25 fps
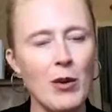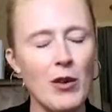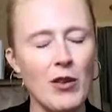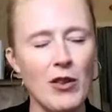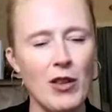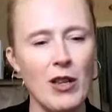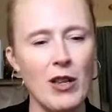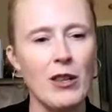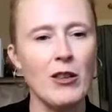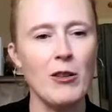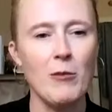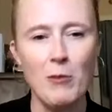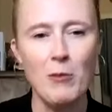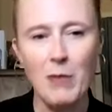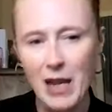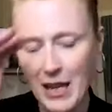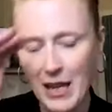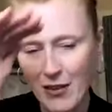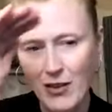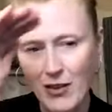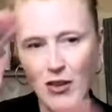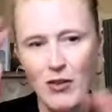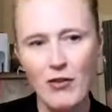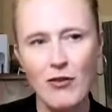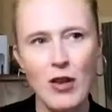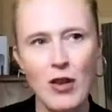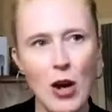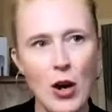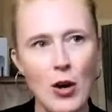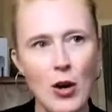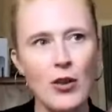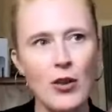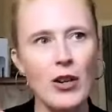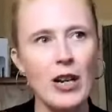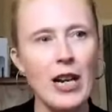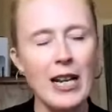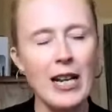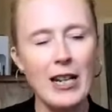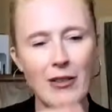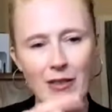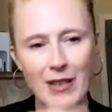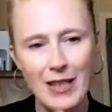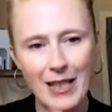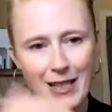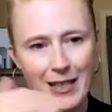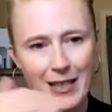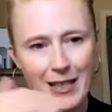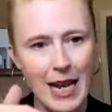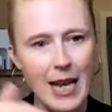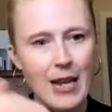within them, even though they're kind of a
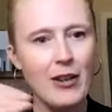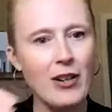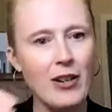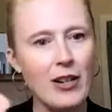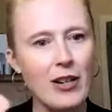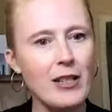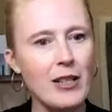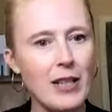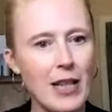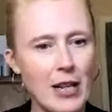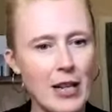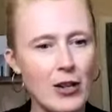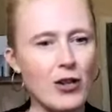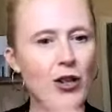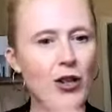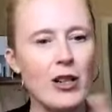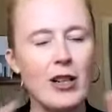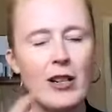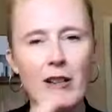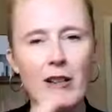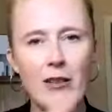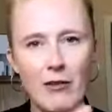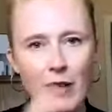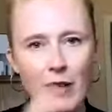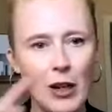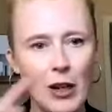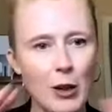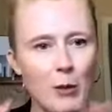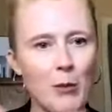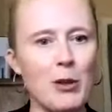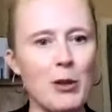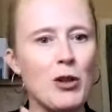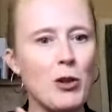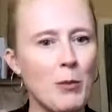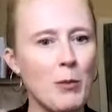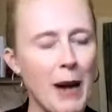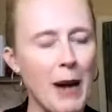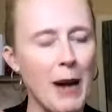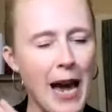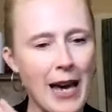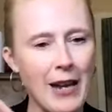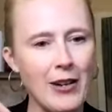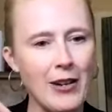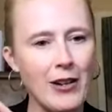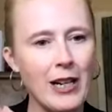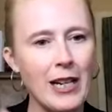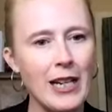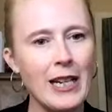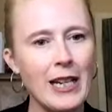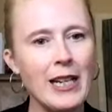standardization and a very much a
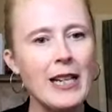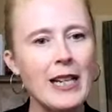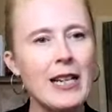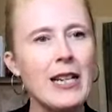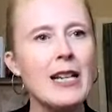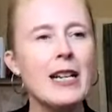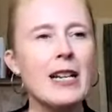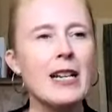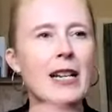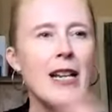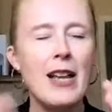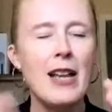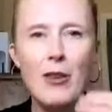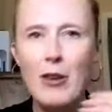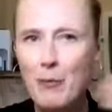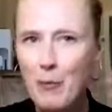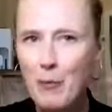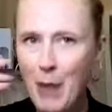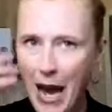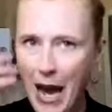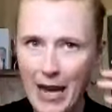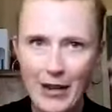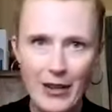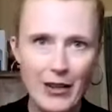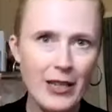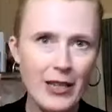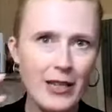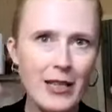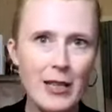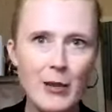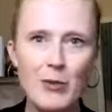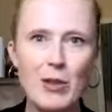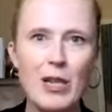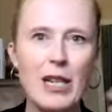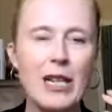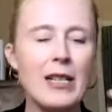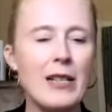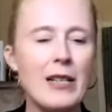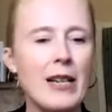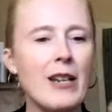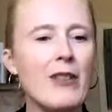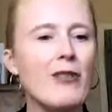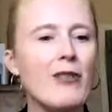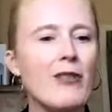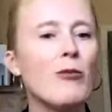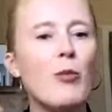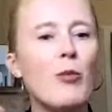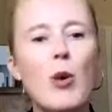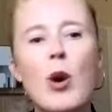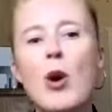patterning. The pattern, it seems like, is kind
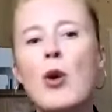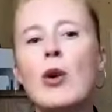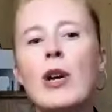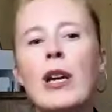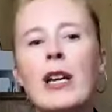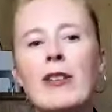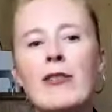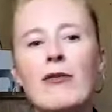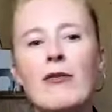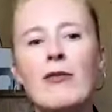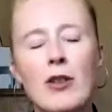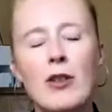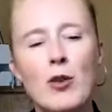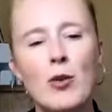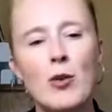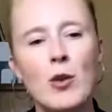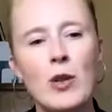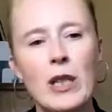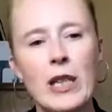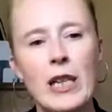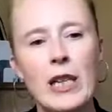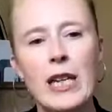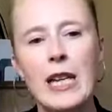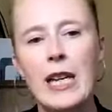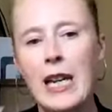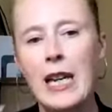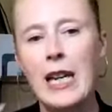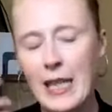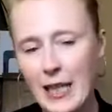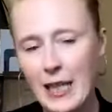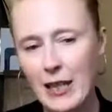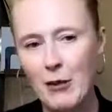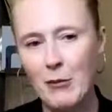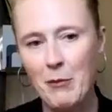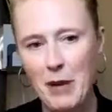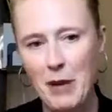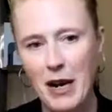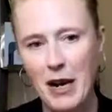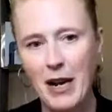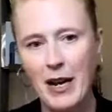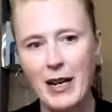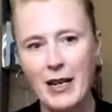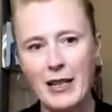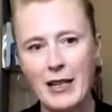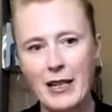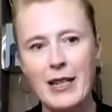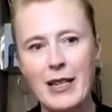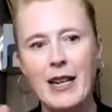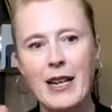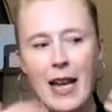of broken visually and in the
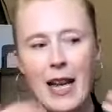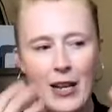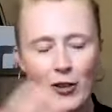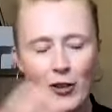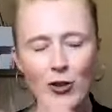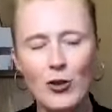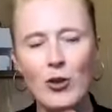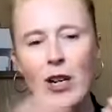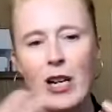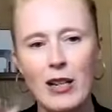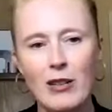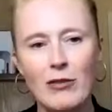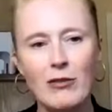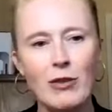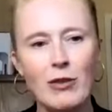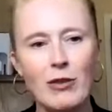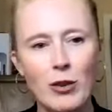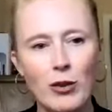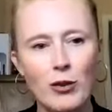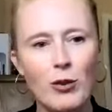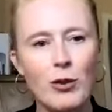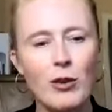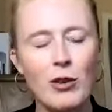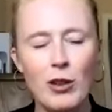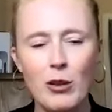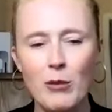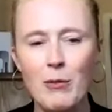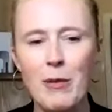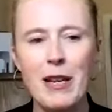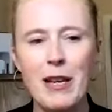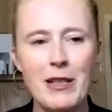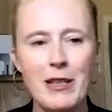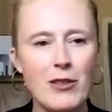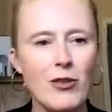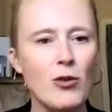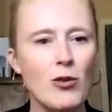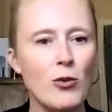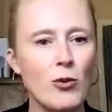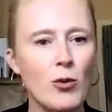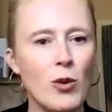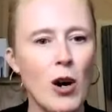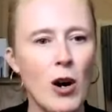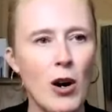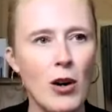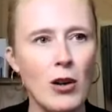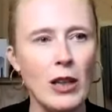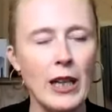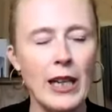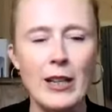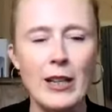mind as you kind of look through them, as you
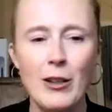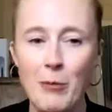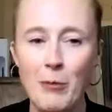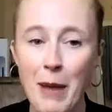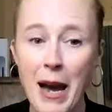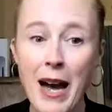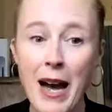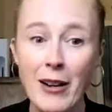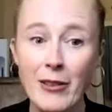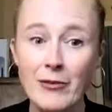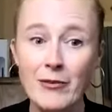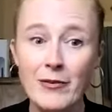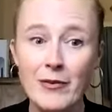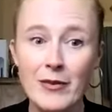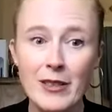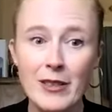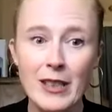all laid them out.